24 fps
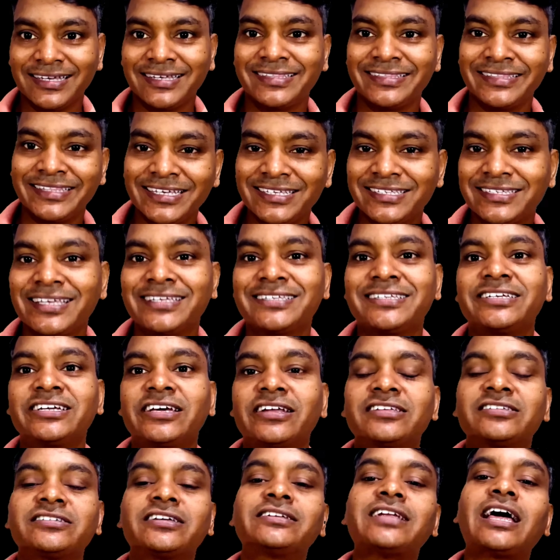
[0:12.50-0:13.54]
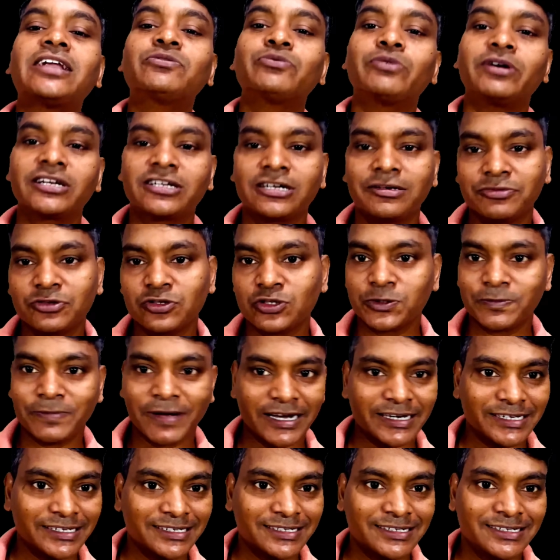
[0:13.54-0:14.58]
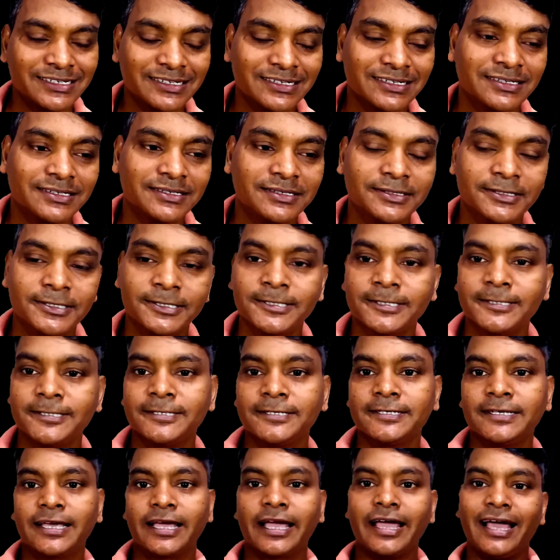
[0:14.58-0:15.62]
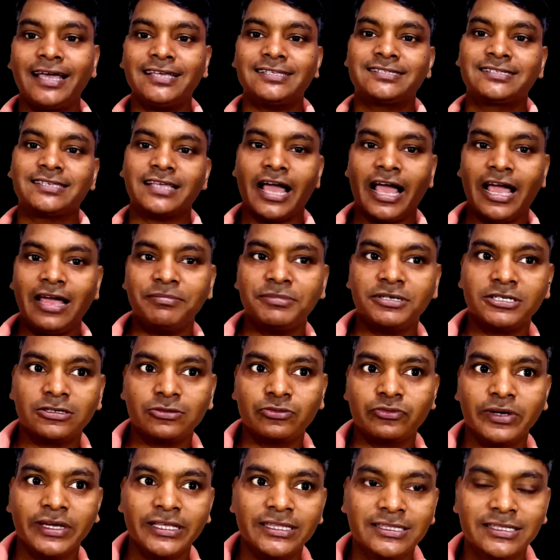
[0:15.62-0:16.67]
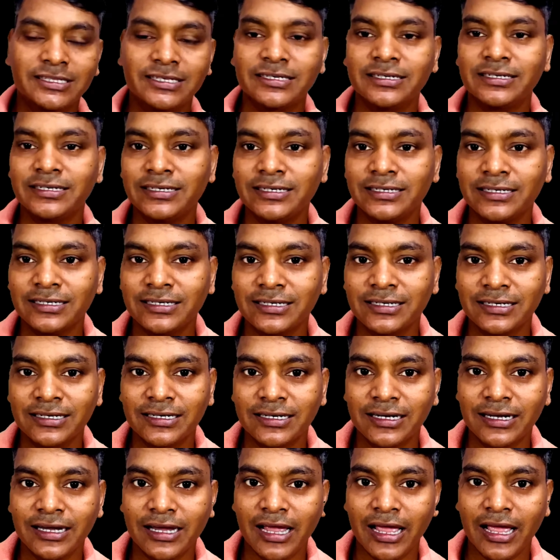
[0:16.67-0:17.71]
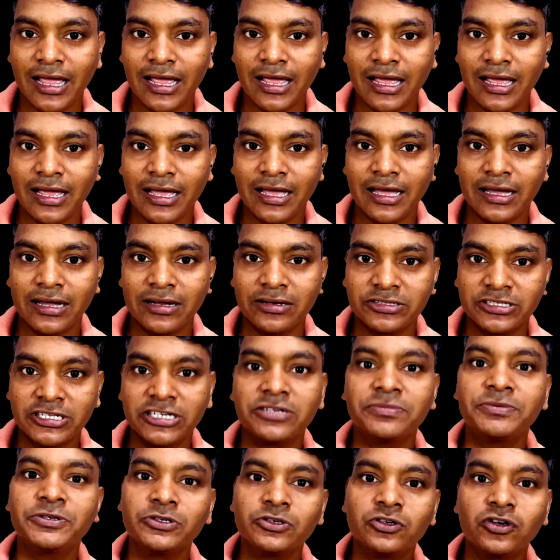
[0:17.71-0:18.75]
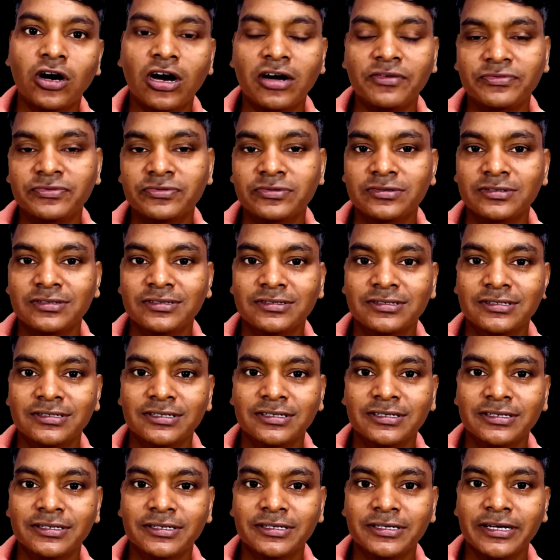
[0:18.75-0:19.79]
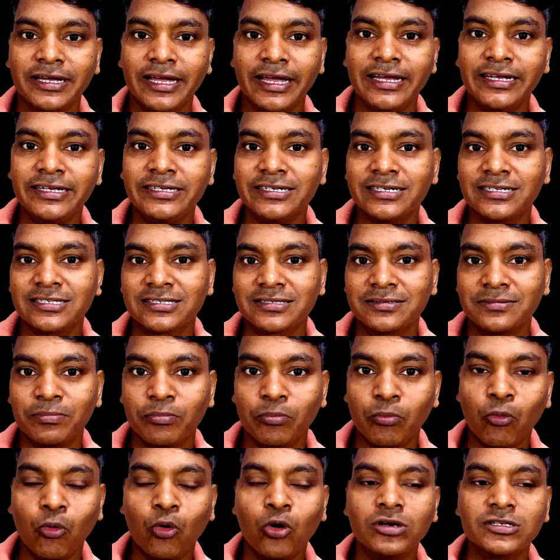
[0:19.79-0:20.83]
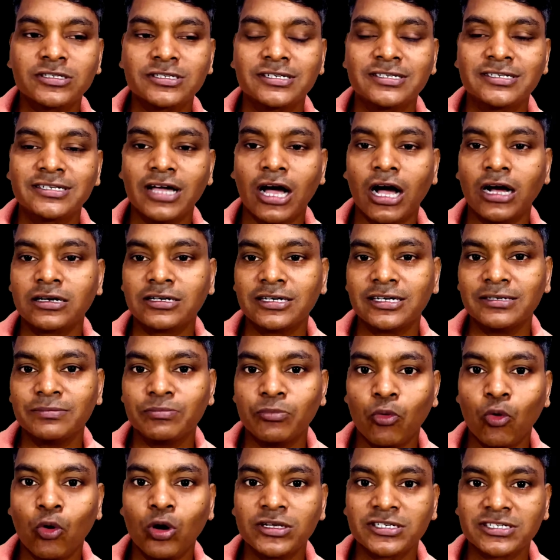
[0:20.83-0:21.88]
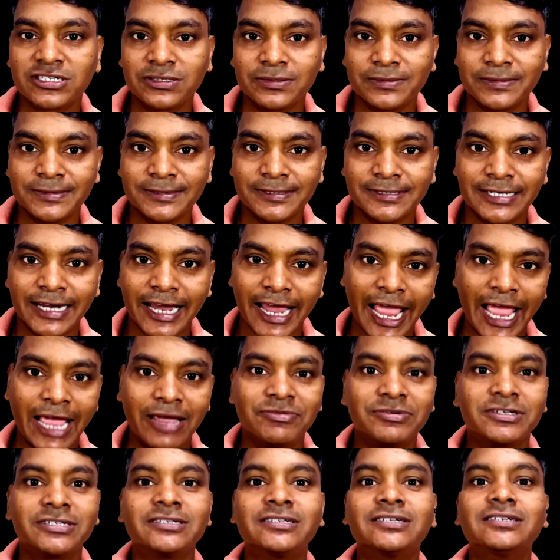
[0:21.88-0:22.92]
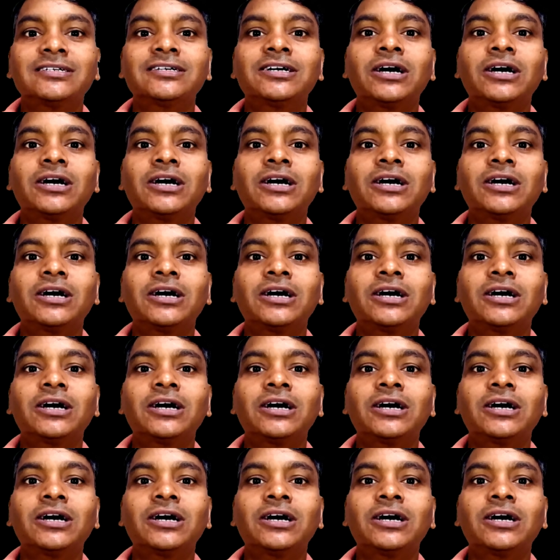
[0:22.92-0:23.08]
this is Niranjan and welcome to Spatial. Guys, I am here with the review of India's most talked and most hyped